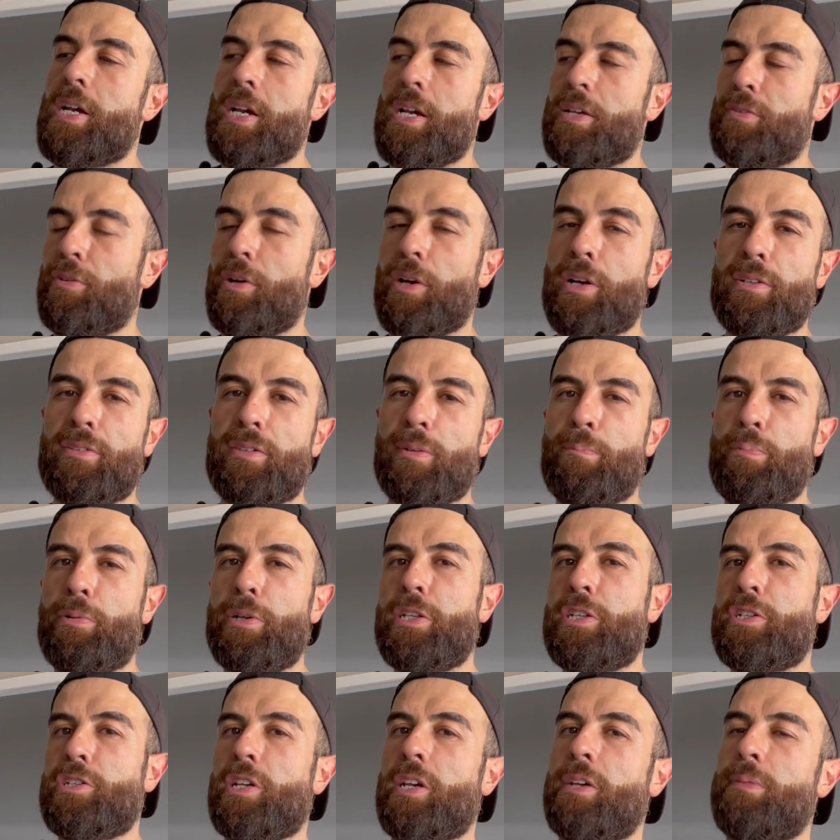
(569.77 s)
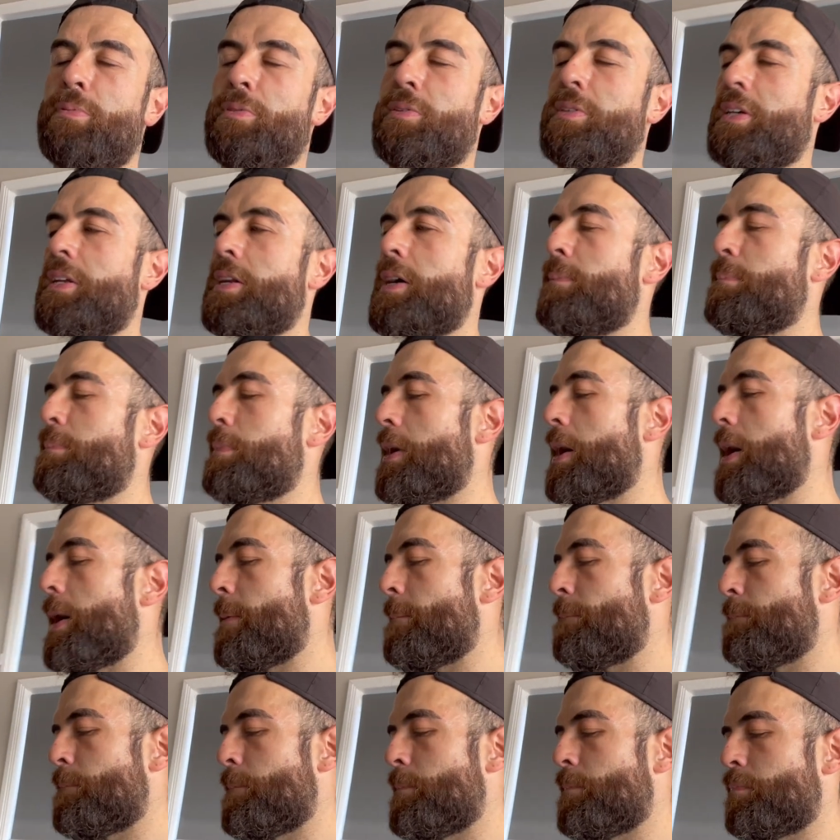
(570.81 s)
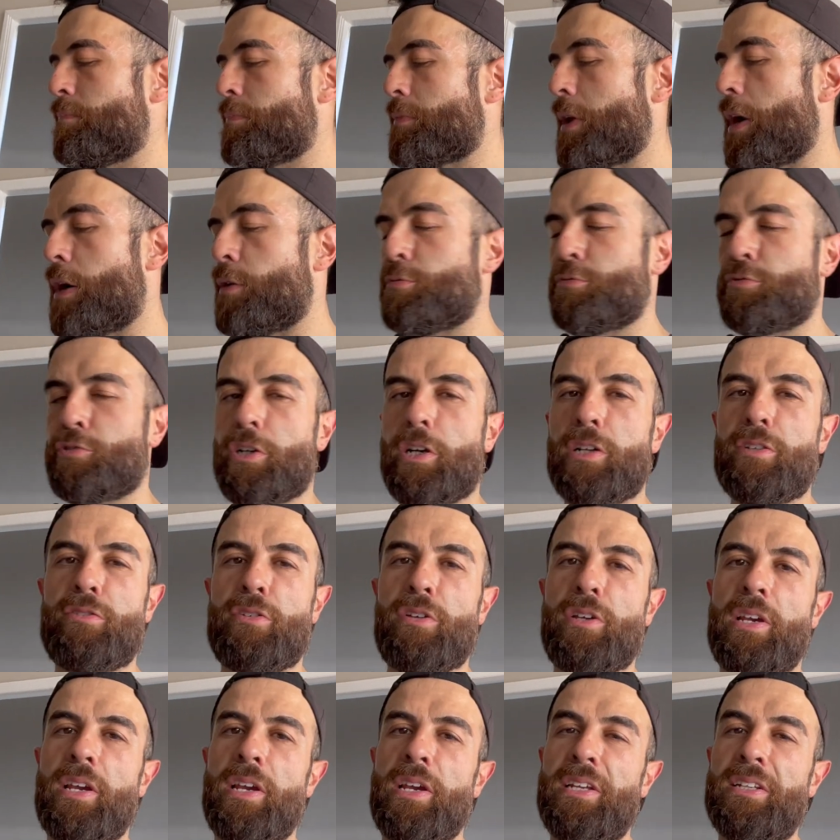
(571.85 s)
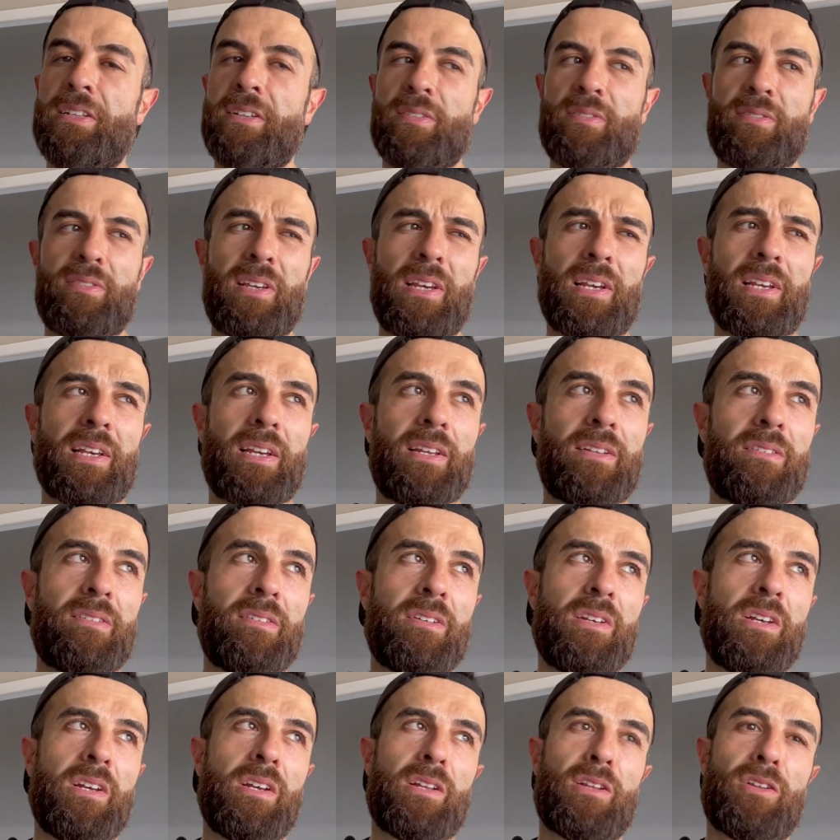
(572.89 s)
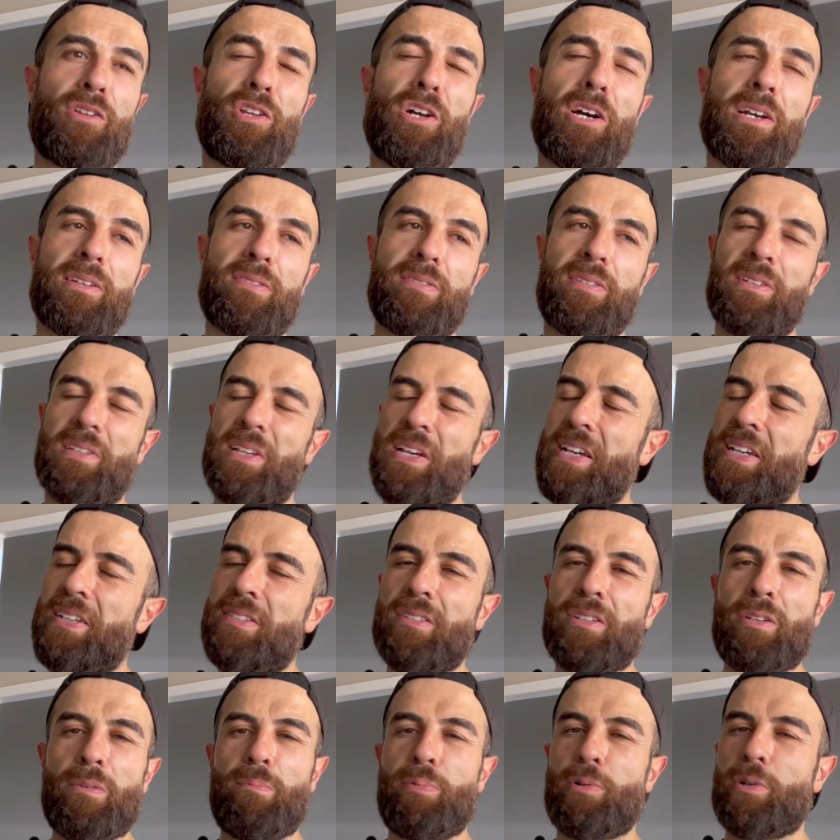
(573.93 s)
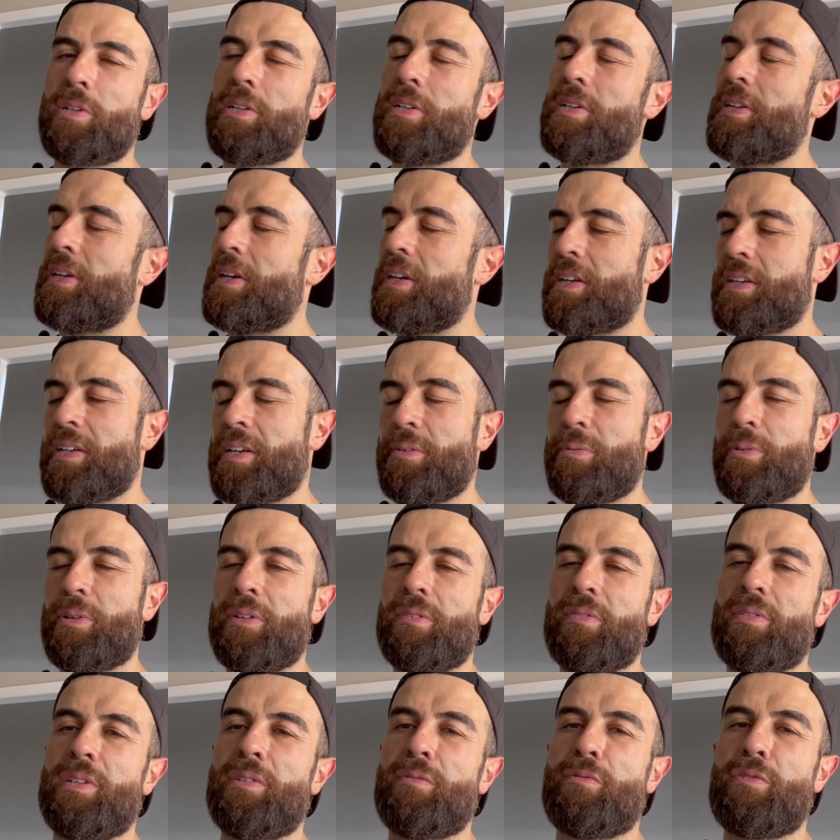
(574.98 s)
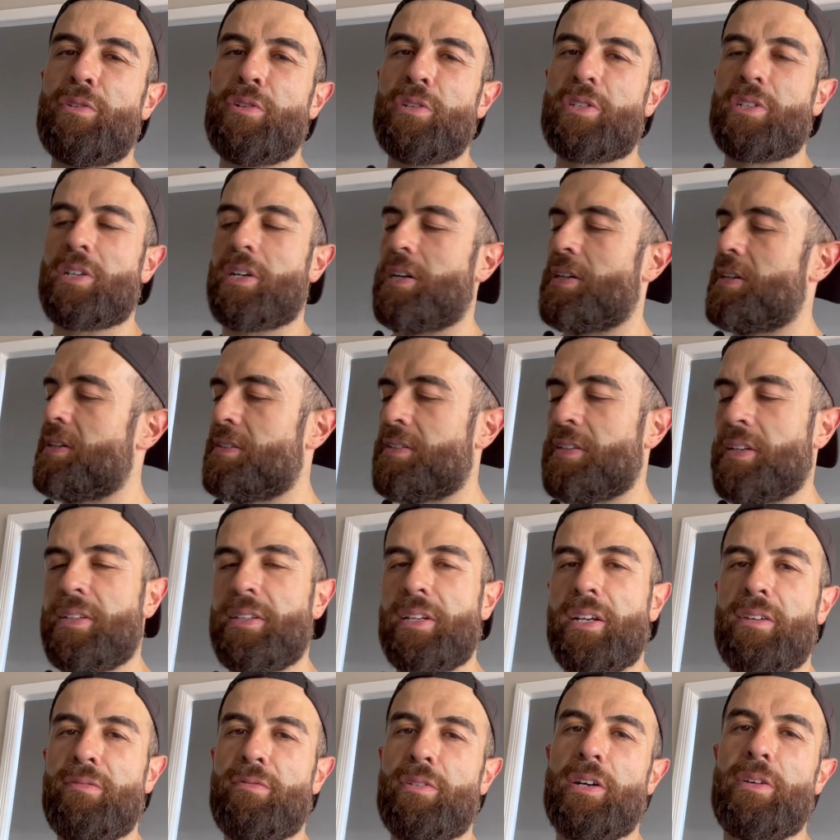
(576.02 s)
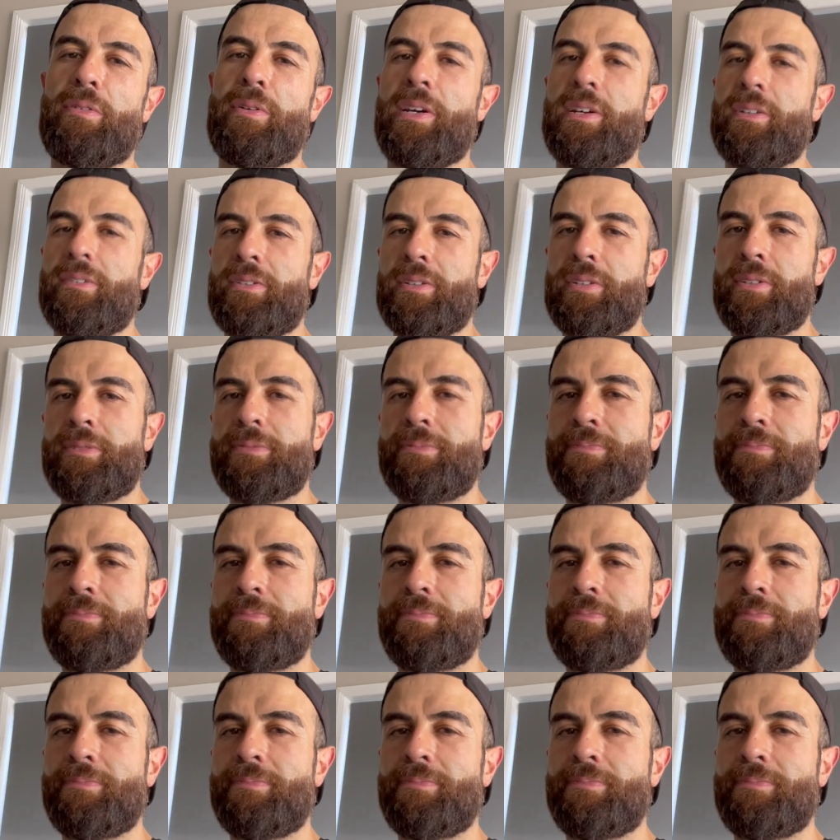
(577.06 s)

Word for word: So it's a pretty cheap setup. I will show it to you in a second. Like I said, easier to put it in there, get rid of it in the future than the other way around.